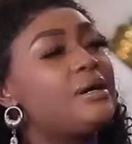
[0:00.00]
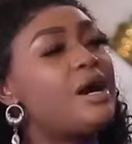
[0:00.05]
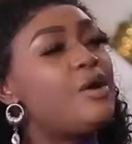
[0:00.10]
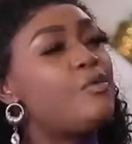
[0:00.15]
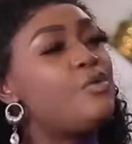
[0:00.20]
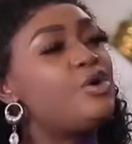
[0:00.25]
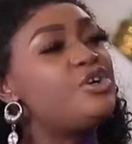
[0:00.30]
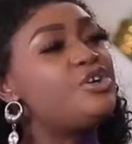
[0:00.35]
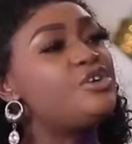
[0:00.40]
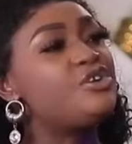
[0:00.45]

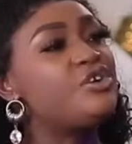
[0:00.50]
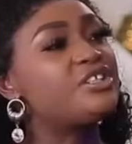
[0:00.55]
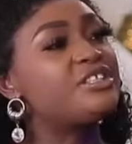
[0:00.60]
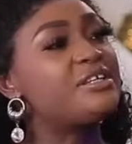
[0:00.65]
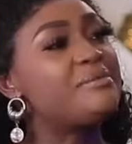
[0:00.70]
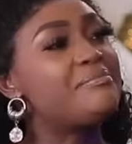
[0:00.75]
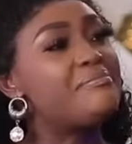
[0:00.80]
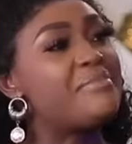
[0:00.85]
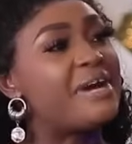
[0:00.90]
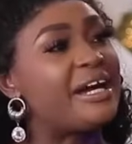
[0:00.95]
I will
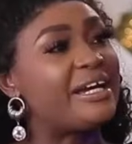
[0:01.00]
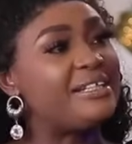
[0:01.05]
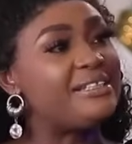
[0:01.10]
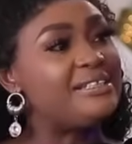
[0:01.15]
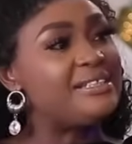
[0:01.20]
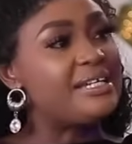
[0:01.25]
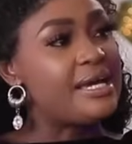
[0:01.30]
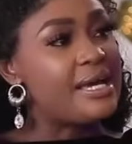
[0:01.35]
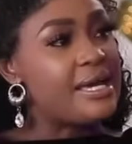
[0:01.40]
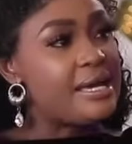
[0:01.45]
not
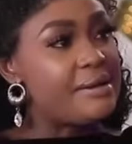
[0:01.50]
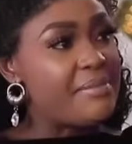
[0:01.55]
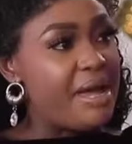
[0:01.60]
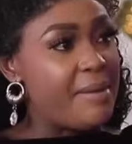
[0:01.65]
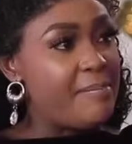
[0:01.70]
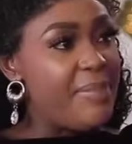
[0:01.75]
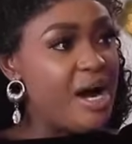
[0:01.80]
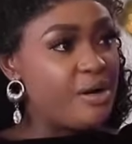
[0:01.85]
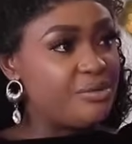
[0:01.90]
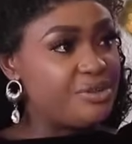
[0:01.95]
mind
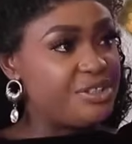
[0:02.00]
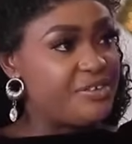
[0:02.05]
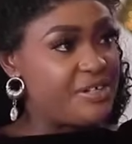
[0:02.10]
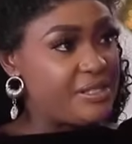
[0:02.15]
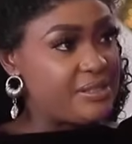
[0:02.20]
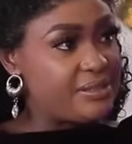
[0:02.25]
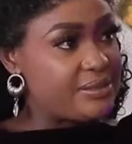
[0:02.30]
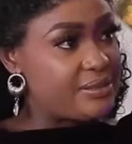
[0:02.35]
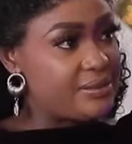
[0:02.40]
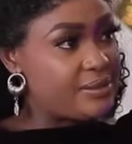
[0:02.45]
my
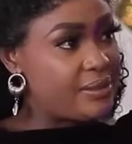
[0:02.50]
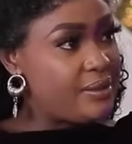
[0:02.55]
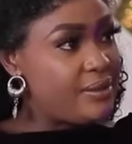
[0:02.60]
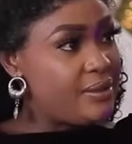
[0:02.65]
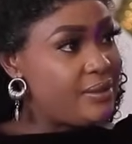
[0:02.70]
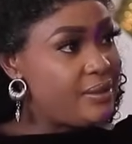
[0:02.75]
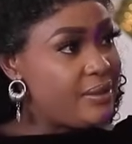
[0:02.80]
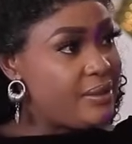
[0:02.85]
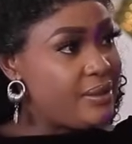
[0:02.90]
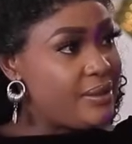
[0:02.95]
boundaries.
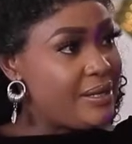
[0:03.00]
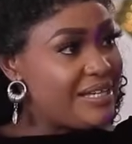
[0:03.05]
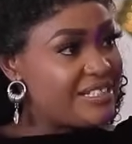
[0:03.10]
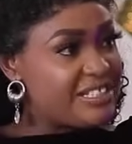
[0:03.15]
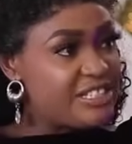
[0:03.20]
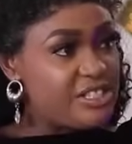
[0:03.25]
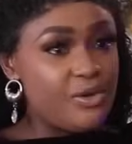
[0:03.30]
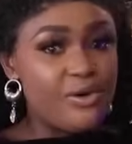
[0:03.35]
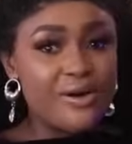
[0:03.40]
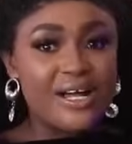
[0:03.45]

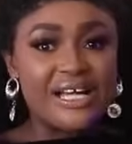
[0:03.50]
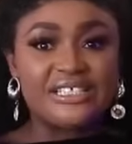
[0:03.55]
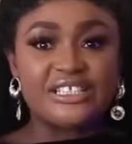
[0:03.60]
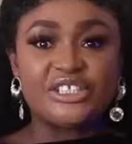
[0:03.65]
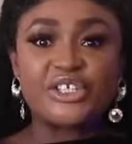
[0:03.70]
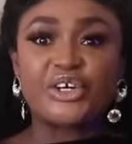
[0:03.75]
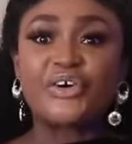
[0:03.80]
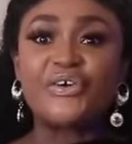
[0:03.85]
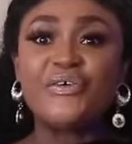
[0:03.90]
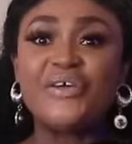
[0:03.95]
As long as
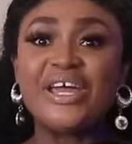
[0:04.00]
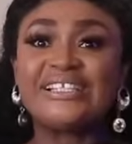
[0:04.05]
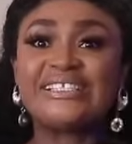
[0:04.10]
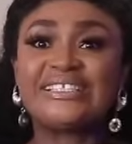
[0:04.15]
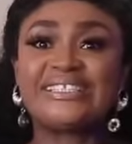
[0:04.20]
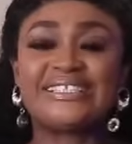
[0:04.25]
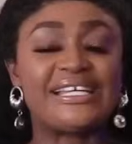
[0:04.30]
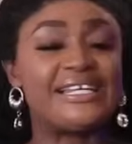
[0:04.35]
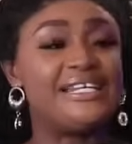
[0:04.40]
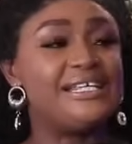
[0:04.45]
it
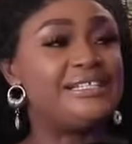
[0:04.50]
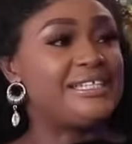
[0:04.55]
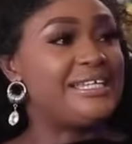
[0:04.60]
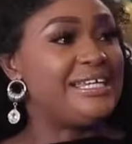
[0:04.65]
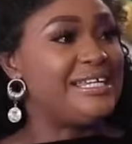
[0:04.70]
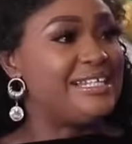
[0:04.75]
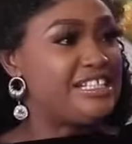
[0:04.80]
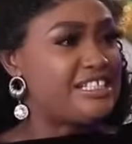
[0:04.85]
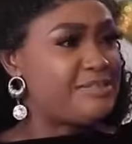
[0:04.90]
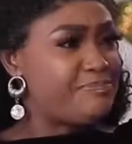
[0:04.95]
creates sanity
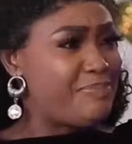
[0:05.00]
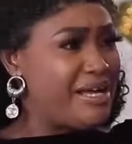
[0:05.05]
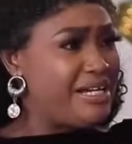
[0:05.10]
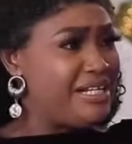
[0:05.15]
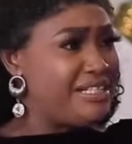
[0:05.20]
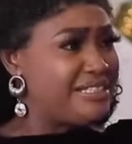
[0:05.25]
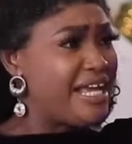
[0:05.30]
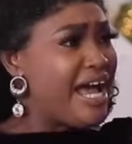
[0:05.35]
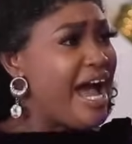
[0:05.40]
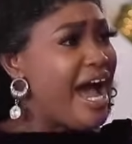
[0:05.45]
in this
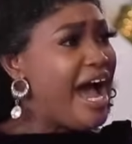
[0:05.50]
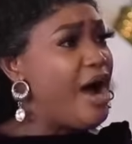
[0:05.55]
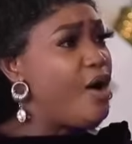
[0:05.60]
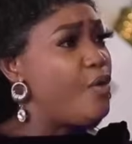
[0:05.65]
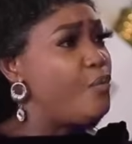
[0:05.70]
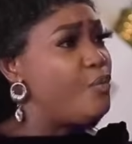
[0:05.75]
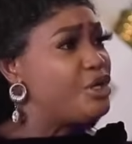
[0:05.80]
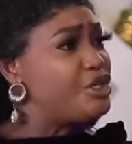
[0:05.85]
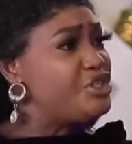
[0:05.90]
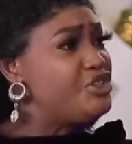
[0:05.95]
palace,
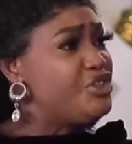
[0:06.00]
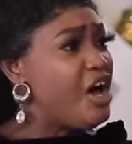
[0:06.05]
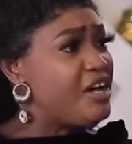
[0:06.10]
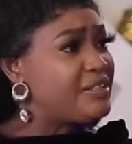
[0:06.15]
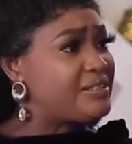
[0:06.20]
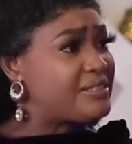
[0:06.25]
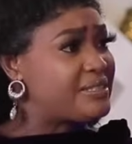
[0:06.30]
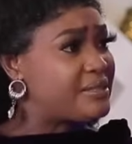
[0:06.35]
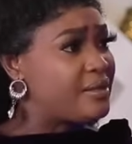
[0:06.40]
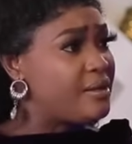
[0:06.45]
I will
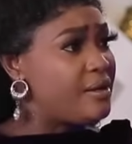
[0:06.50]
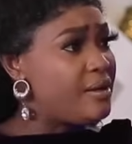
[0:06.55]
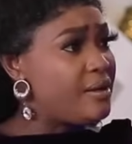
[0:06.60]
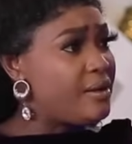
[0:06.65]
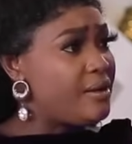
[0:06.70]
not.